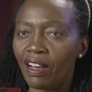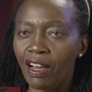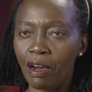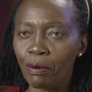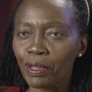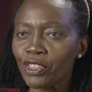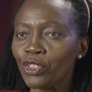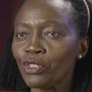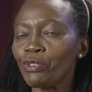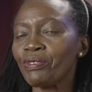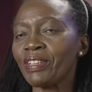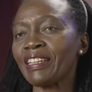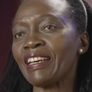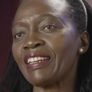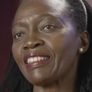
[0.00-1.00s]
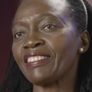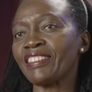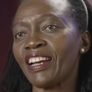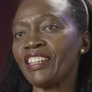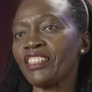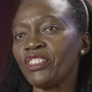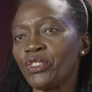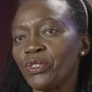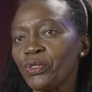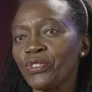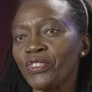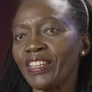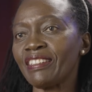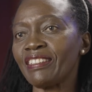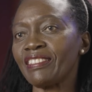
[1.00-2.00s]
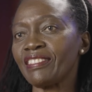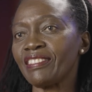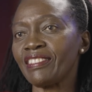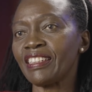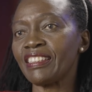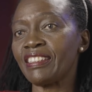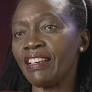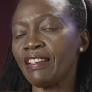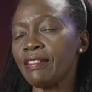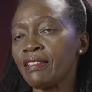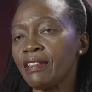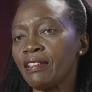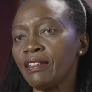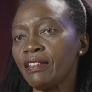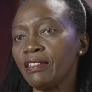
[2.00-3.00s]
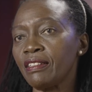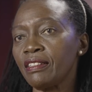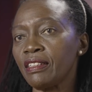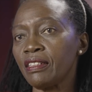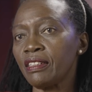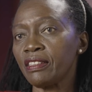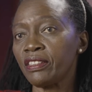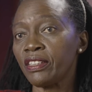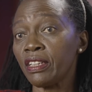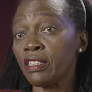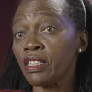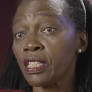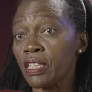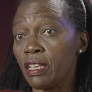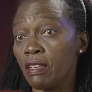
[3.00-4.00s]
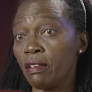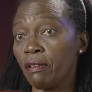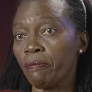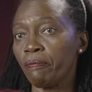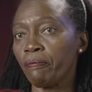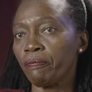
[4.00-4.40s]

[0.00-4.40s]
our children and grandchildren, the Gen Z,